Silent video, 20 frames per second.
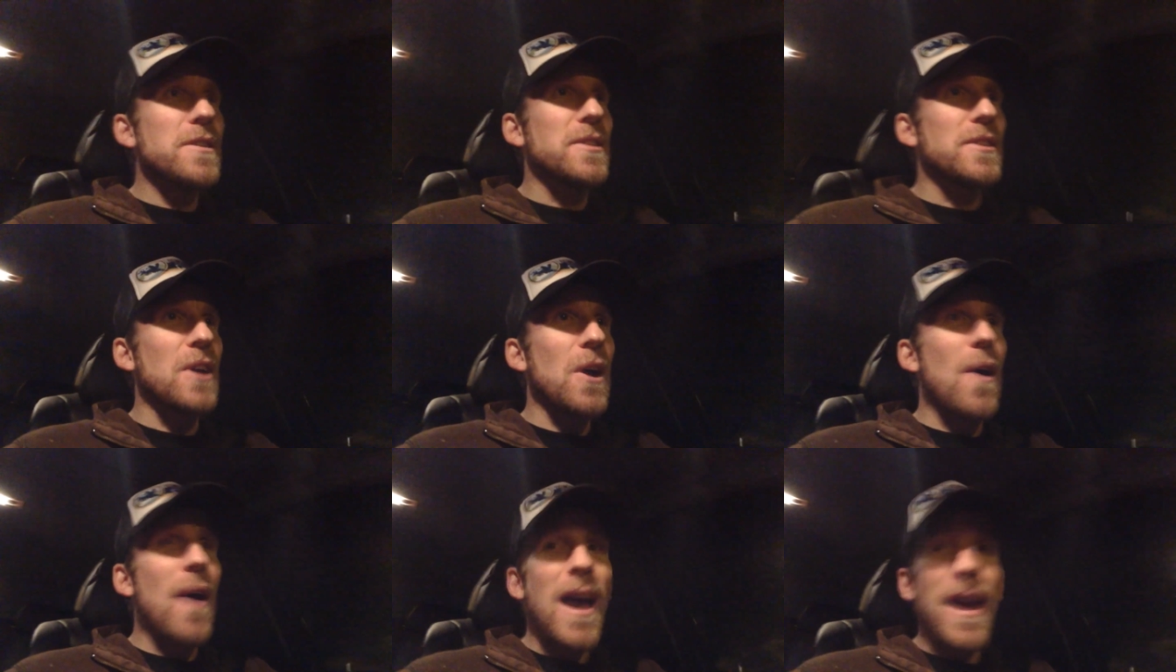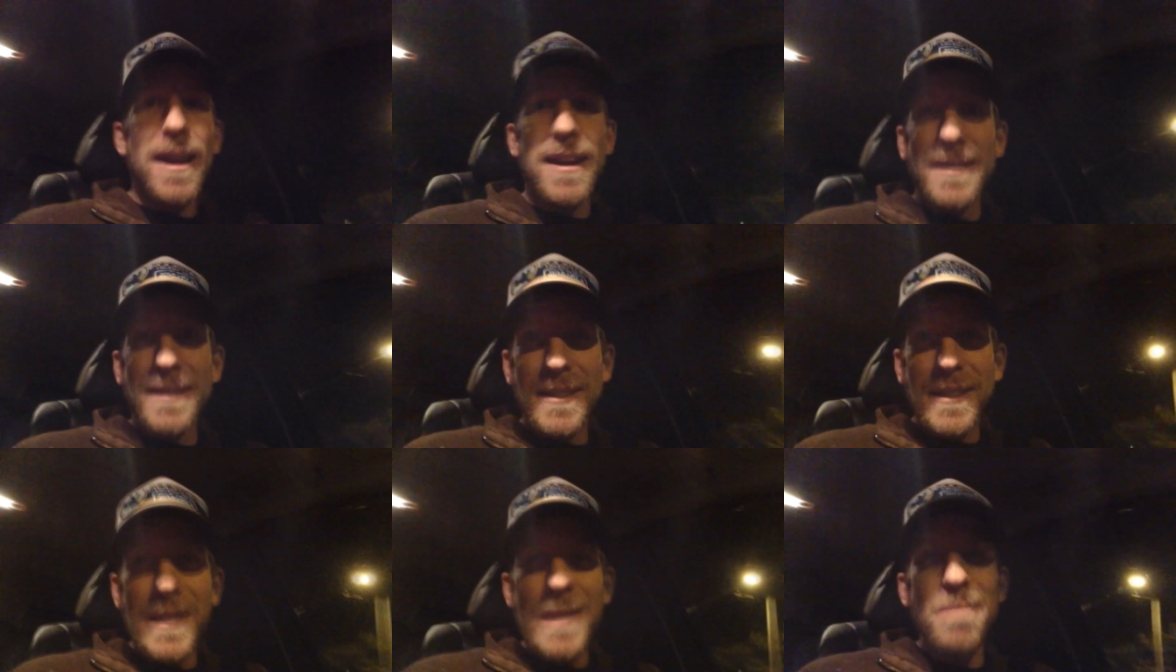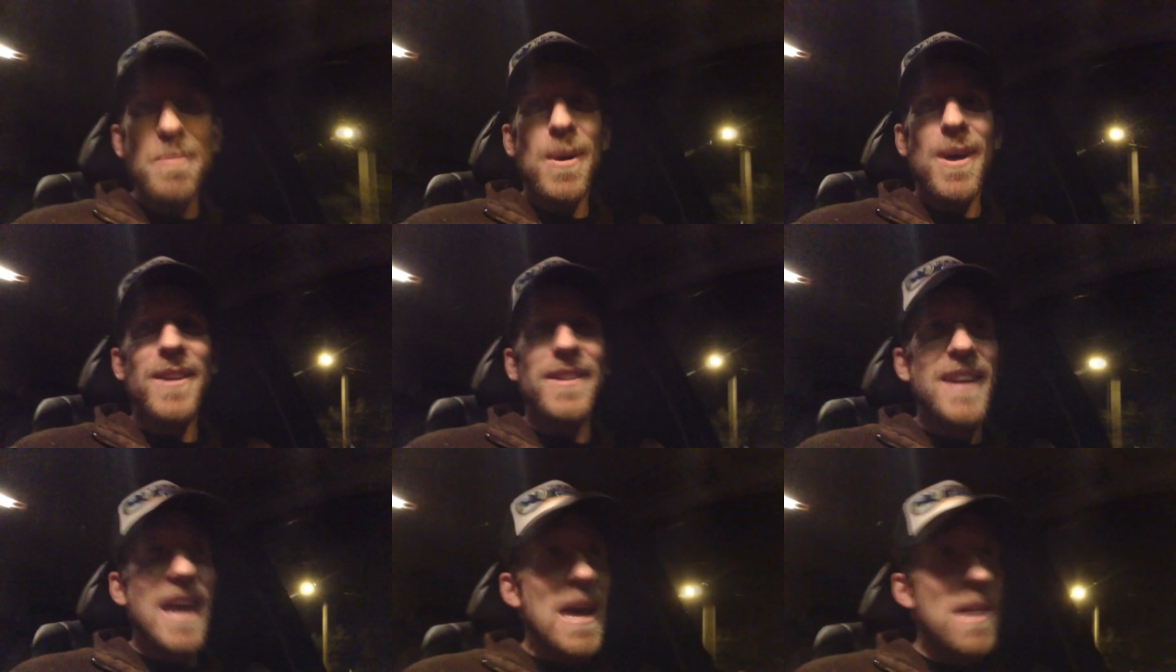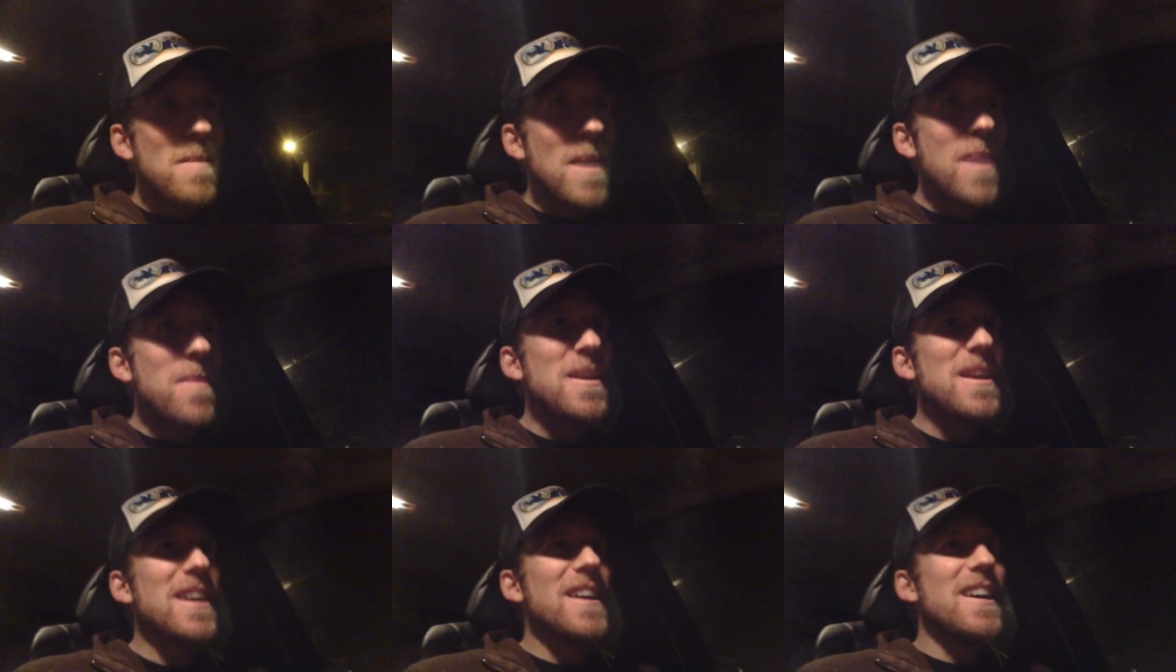so I can sleep all day,
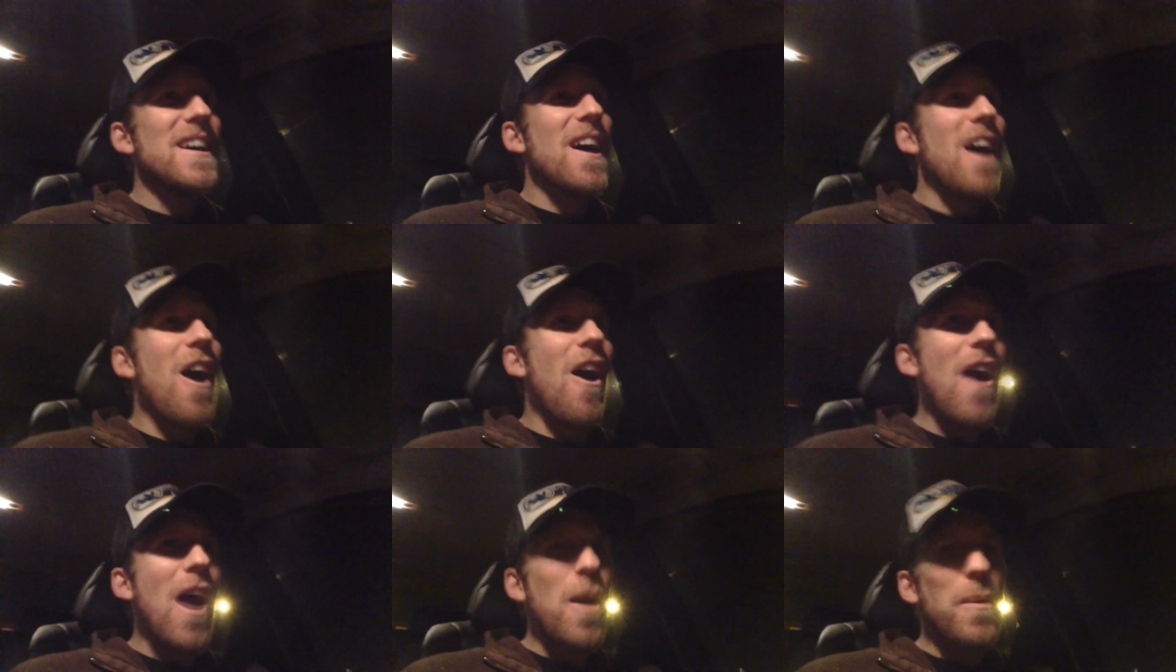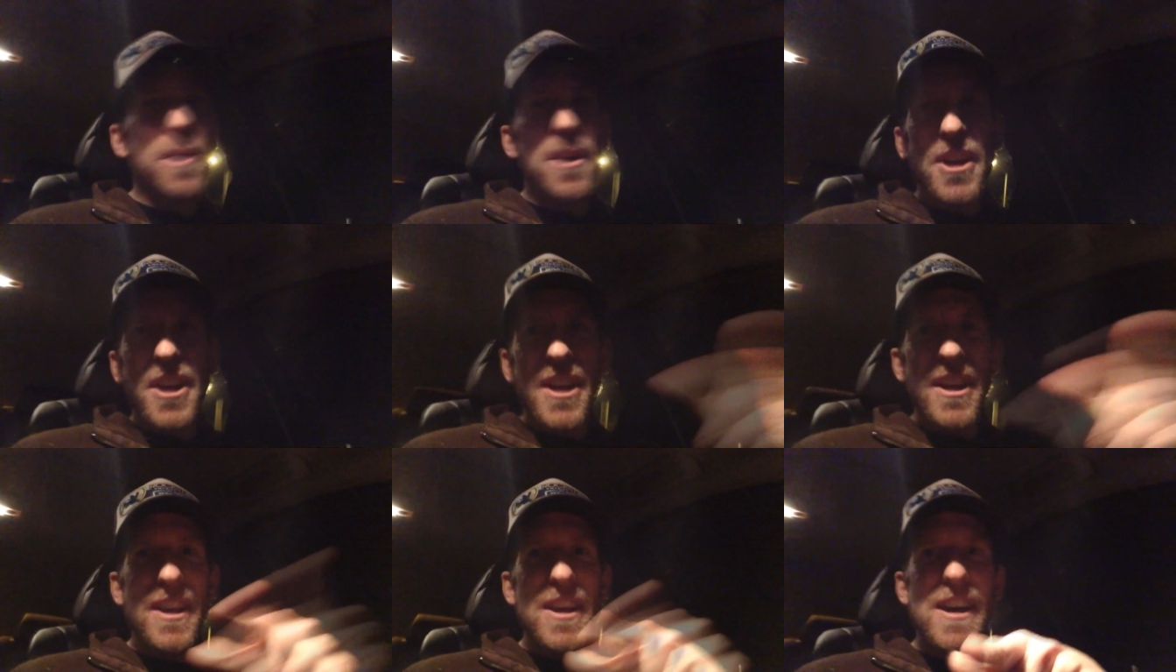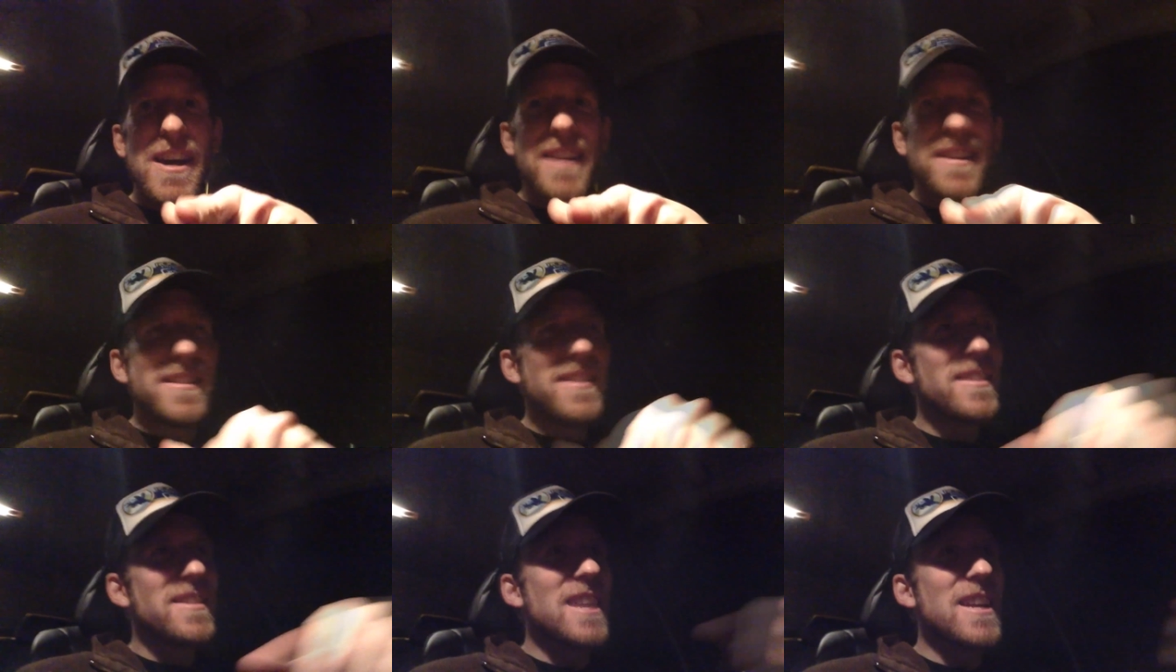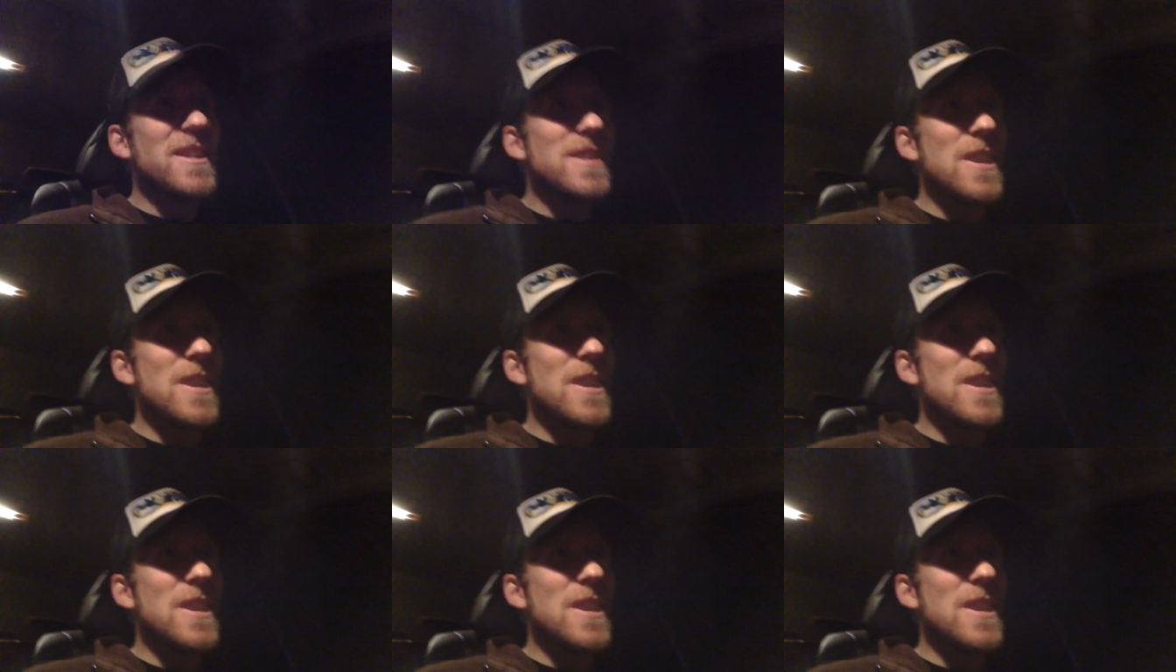baby. All right, we're looking good. Stay